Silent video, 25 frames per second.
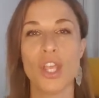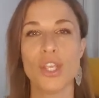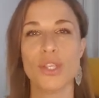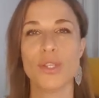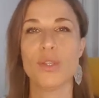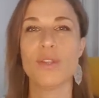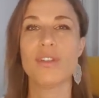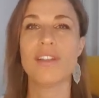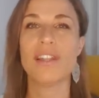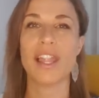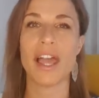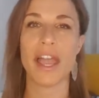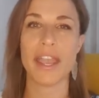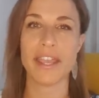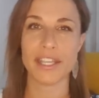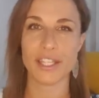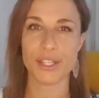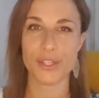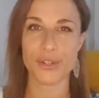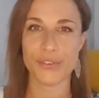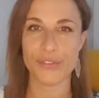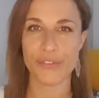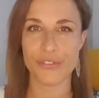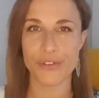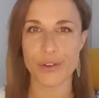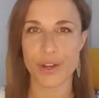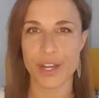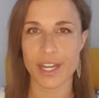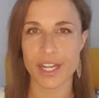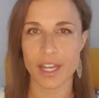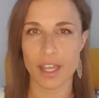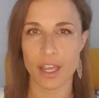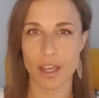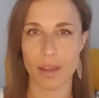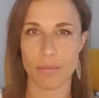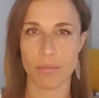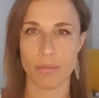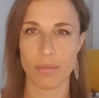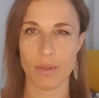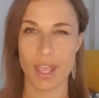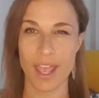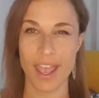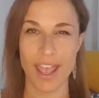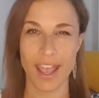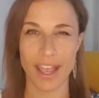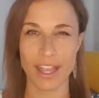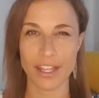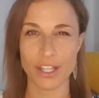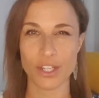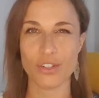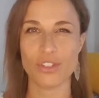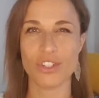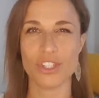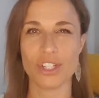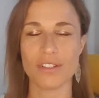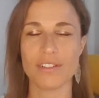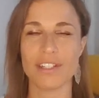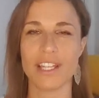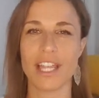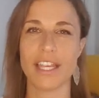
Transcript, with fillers: You like your freedom and you don't